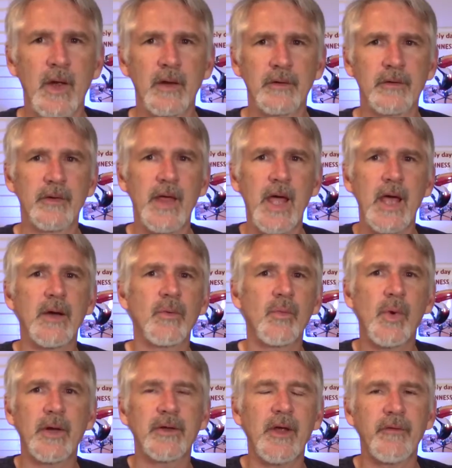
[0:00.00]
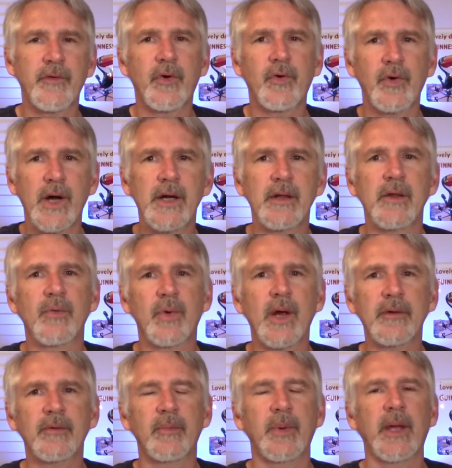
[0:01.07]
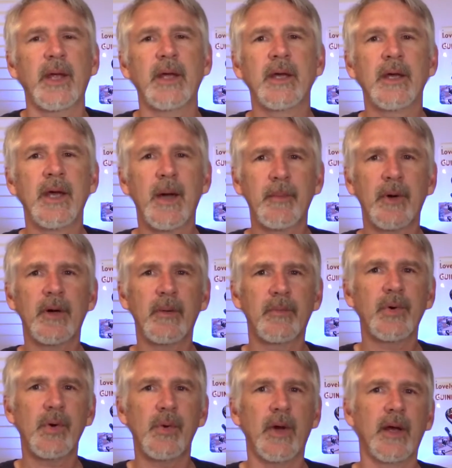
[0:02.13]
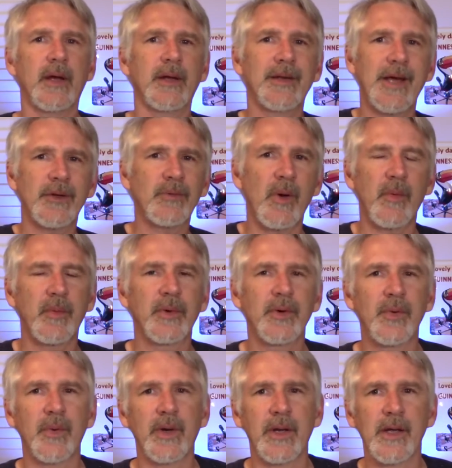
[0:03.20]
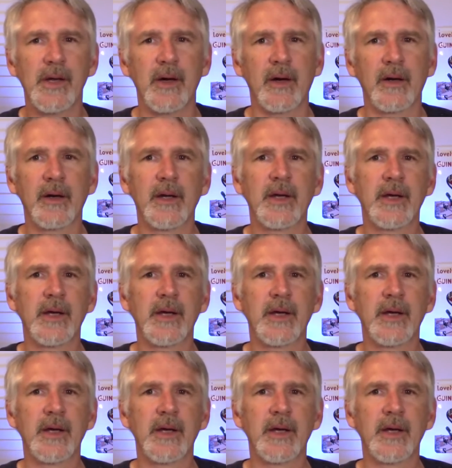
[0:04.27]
So then, once I've created the recipe, I'm going to brew it, and that's what we're doing here.